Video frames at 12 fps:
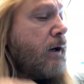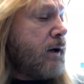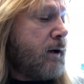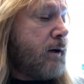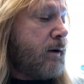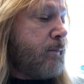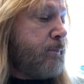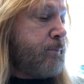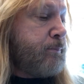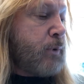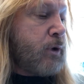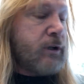uh,
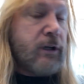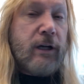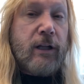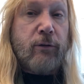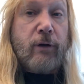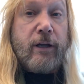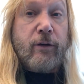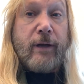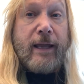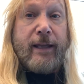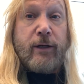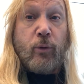Parker, Colorado
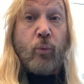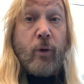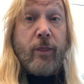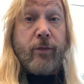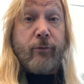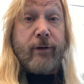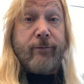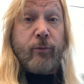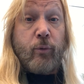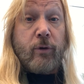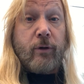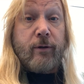
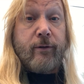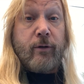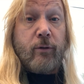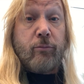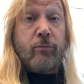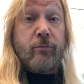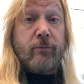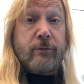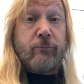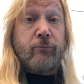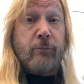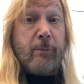80134. So
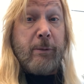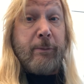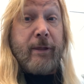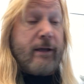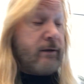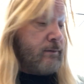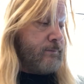remember that.